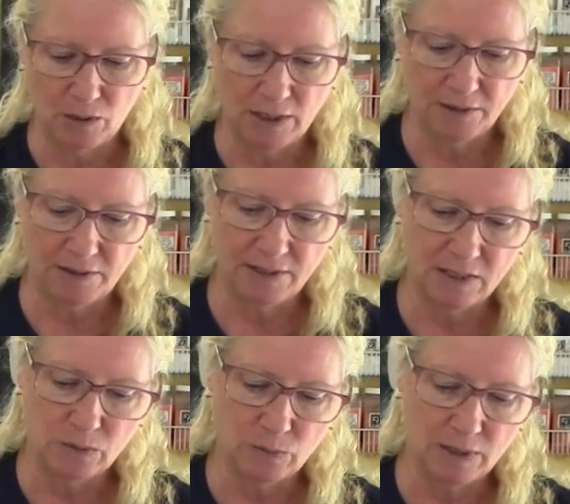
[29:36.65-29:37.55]
on
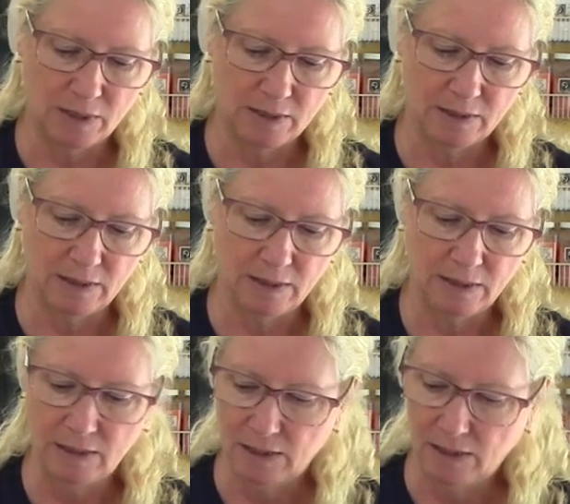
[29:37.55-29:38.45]
this one
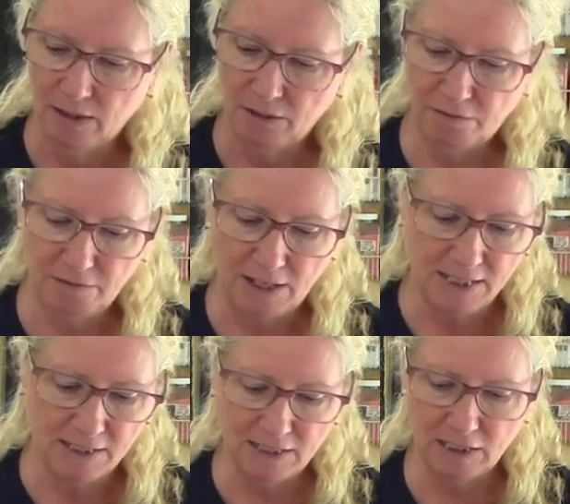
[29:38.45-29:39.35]

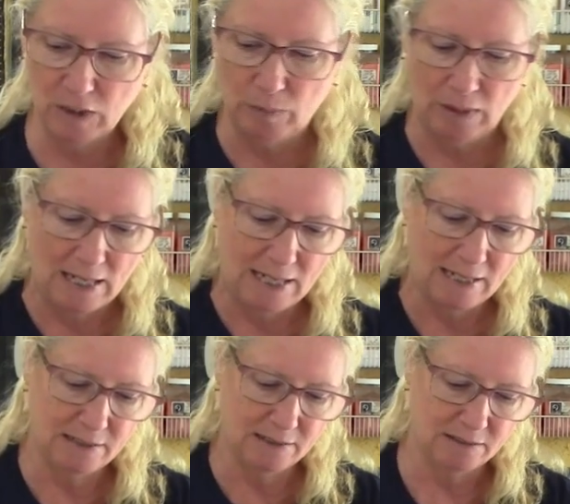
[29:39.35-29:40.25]
facing the
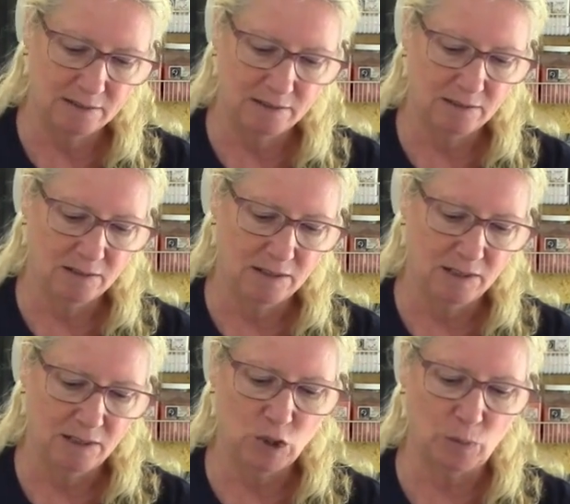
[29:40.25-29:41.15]
black
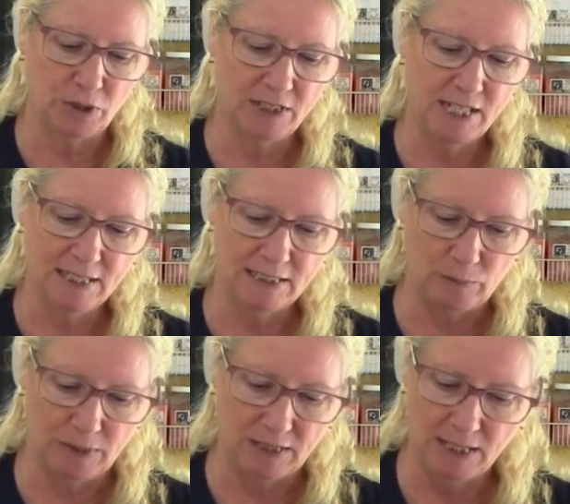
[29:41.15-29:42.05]
to protect
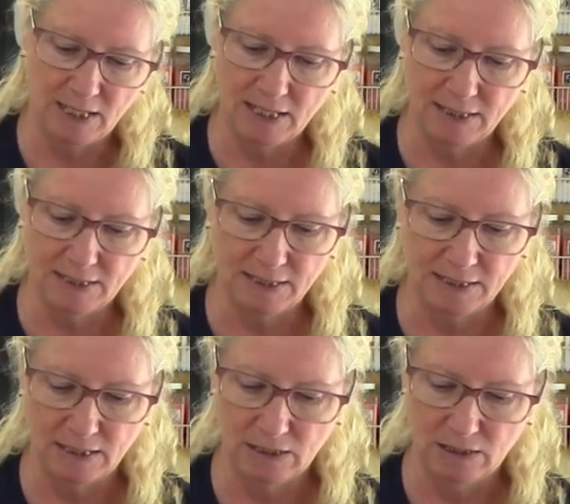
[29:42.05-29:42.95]
it
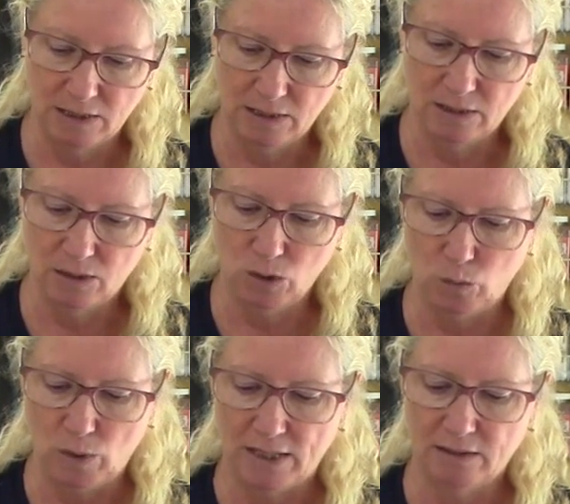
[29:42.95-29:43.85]
because,
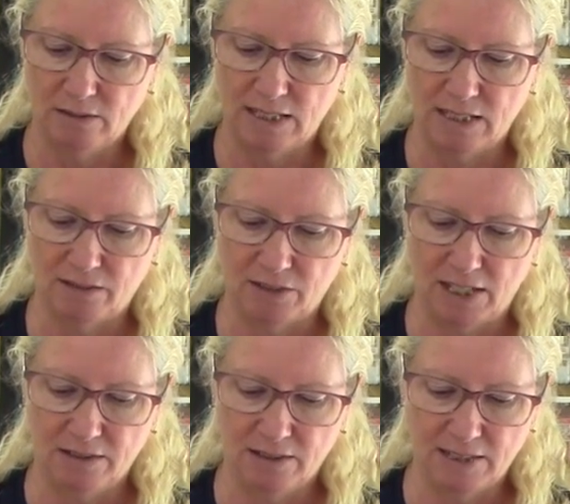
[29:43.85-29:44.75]
that's not right,
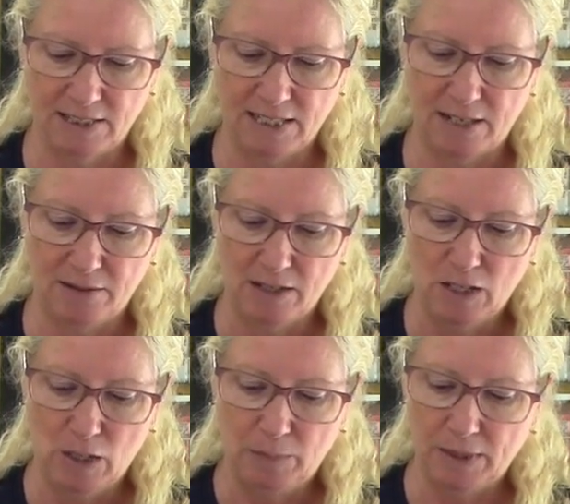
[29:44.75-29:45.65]
like that.
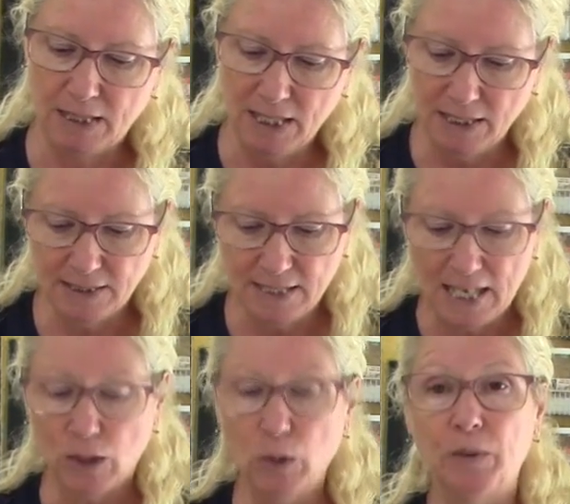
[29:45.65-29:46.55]
Because
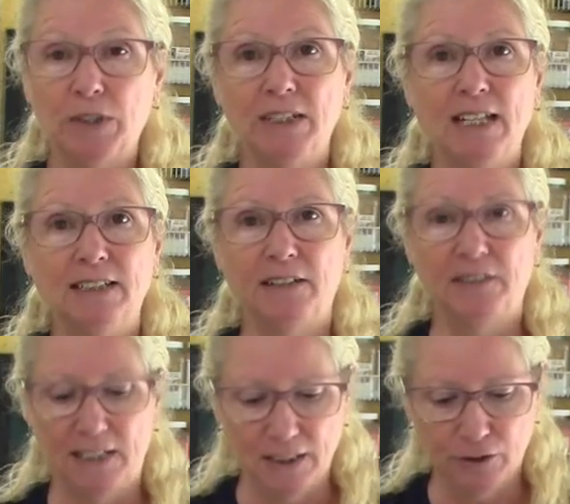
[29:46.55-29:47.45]
that'll protect it on
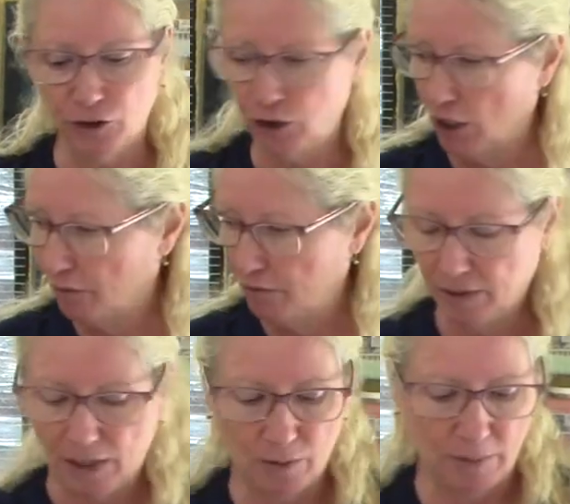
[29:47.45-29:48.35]
the kiln shelf.
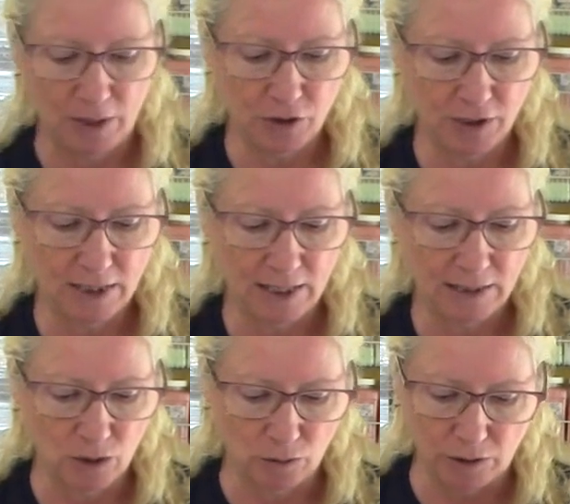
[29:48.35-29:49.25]
I want to make sure that I
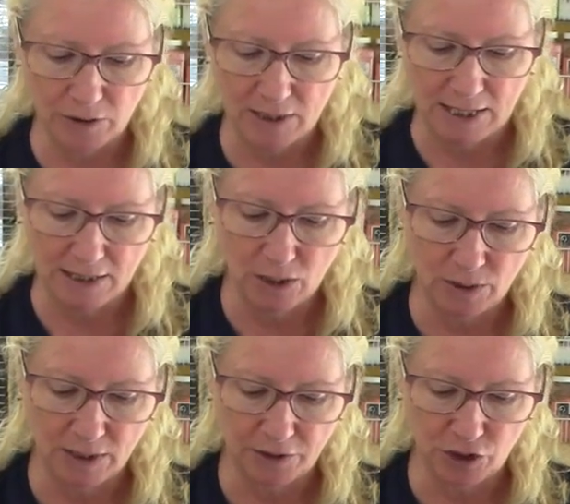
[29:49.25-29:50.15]
don't lose that
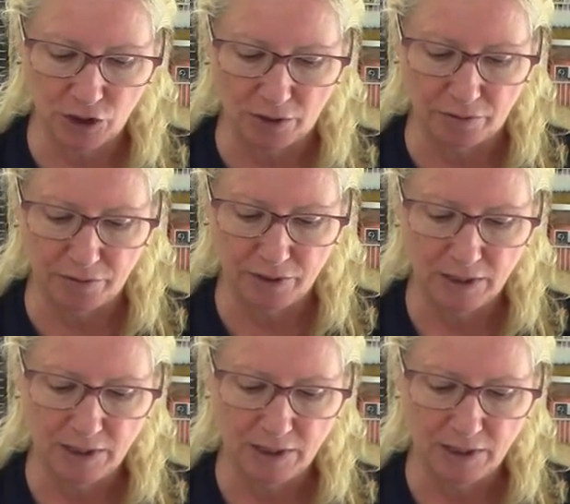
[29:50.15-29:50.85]
coating on the shelf.